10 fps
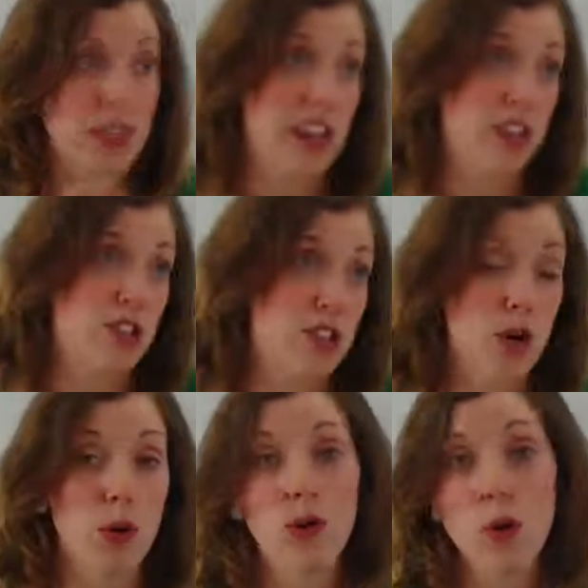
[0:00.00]
as
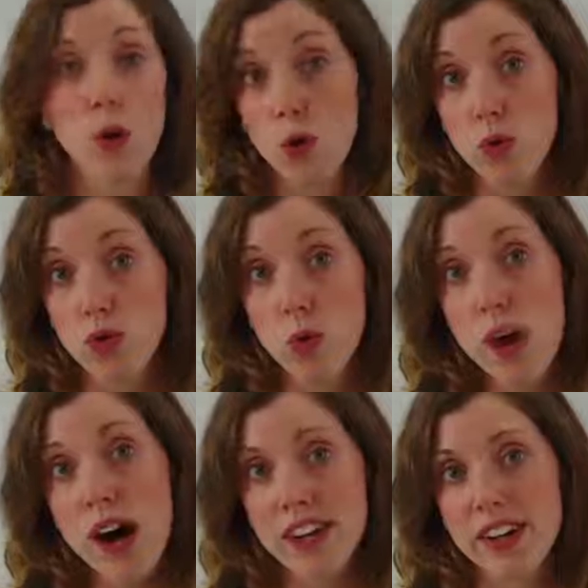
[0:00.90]

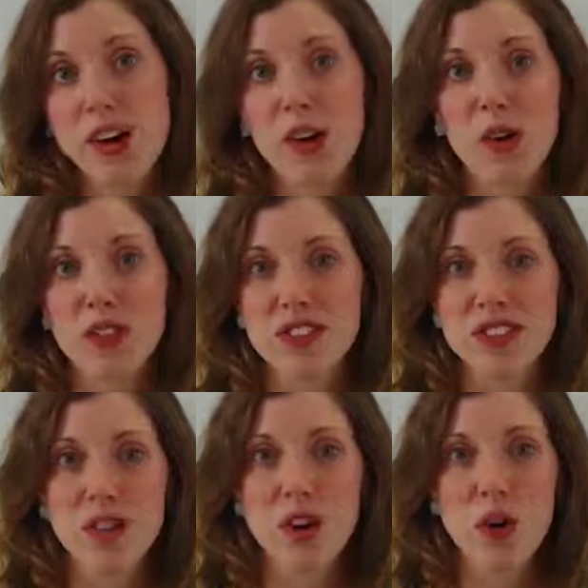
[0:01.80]
0/1 or
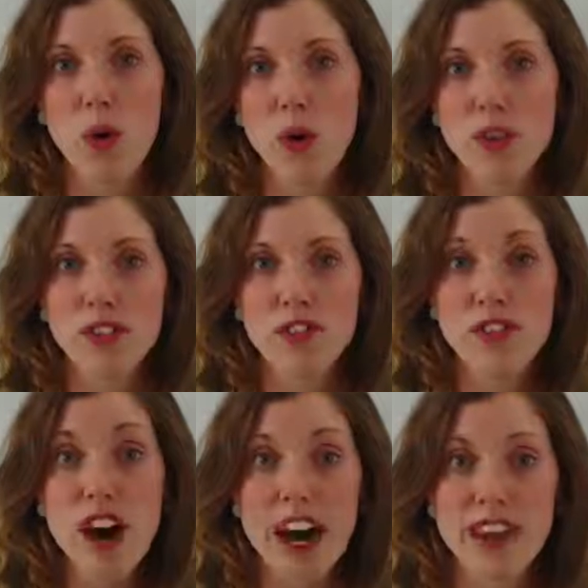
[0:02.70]

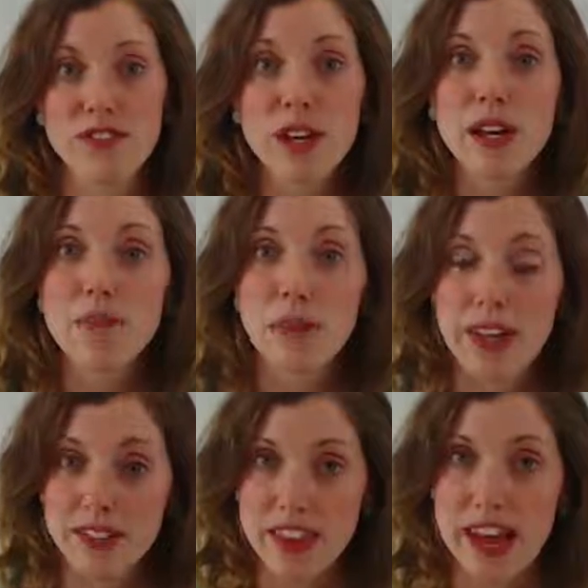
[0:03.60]
0/5,
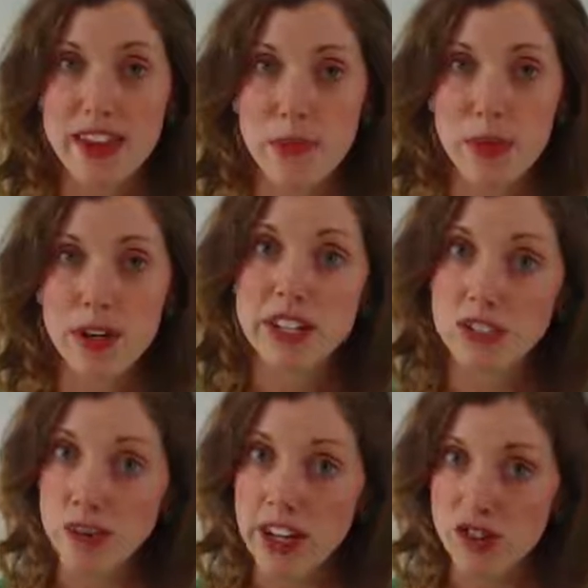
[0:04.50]
because that number
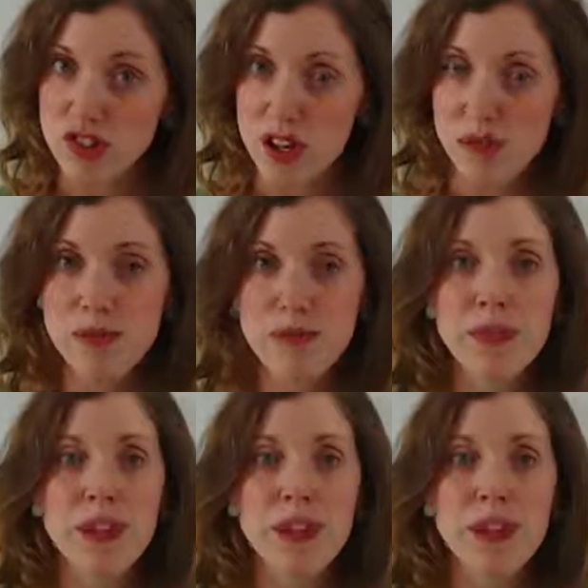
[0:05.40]
is a ratio.